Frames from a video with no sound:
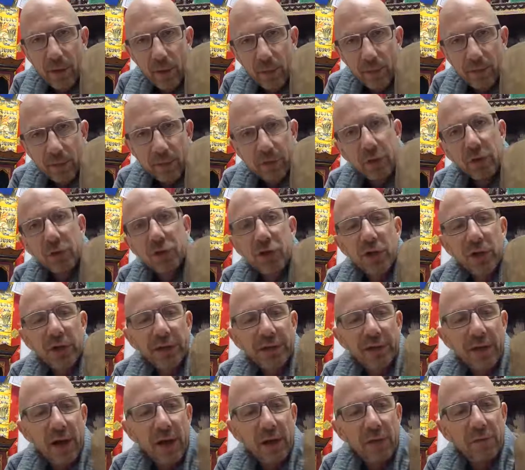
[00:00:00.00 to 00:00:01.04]
Those are usually
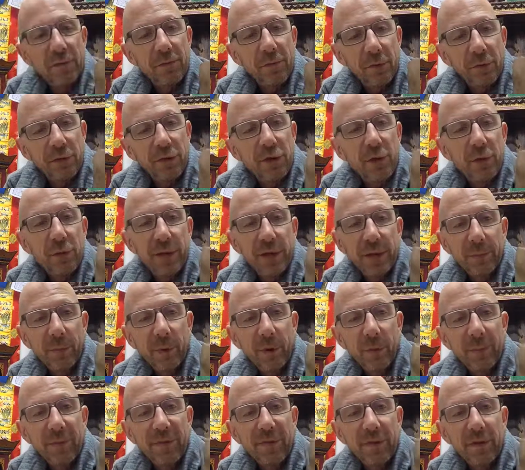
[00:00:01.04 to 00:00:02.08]
done for tuning
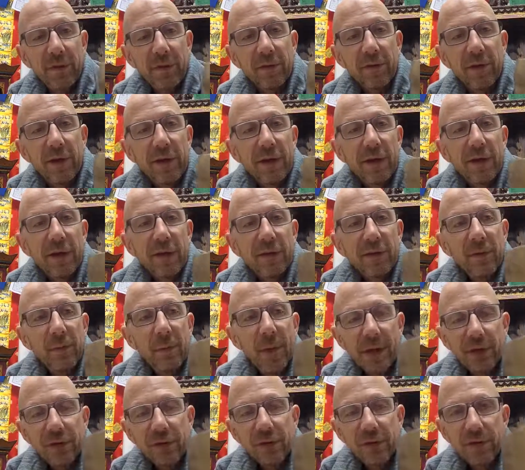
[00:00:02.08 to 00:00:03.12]
purposes to
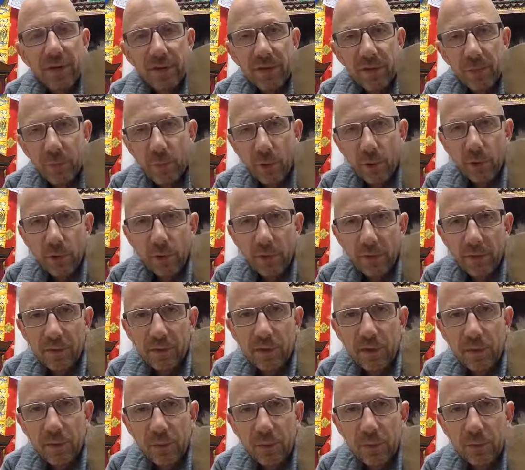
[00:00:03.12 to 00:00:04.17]
make sure that the bowl is
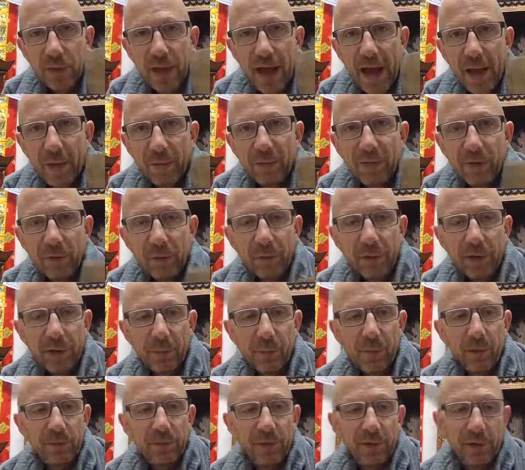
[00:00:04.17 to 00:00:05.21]
tuned absolutely
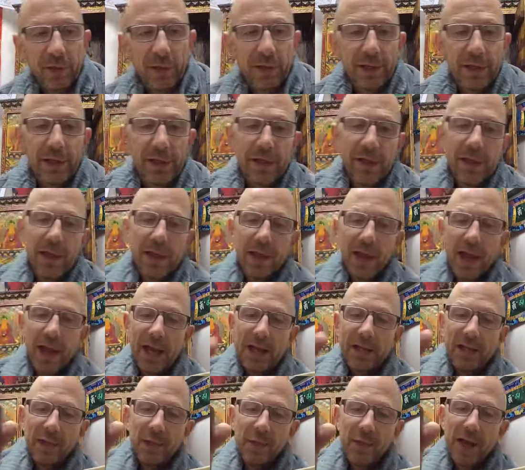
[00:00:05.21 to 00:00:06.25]
perfectly
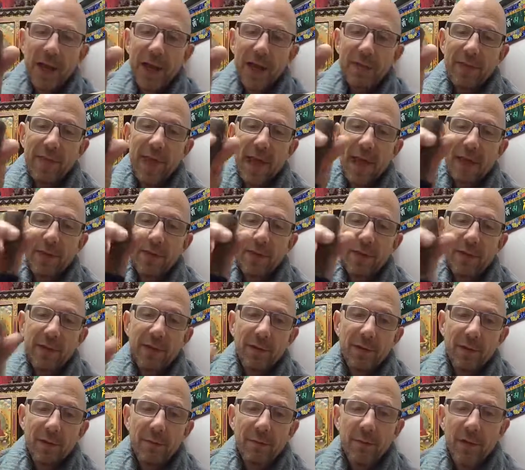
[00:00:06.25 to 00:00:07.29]
and you get that
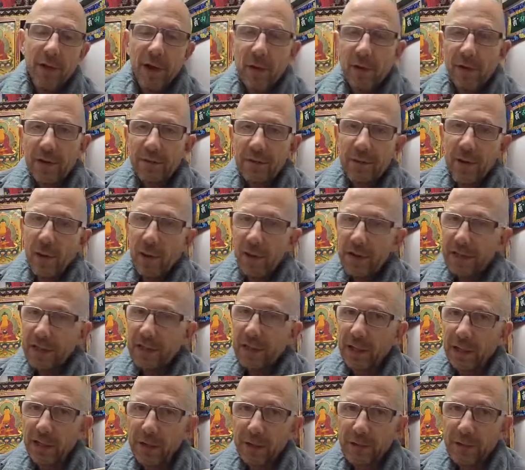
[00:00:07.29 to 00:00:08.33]
very, very
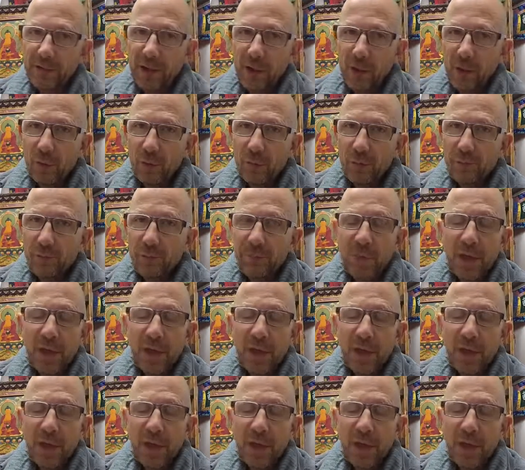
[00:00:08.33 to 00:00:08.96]
clear tone.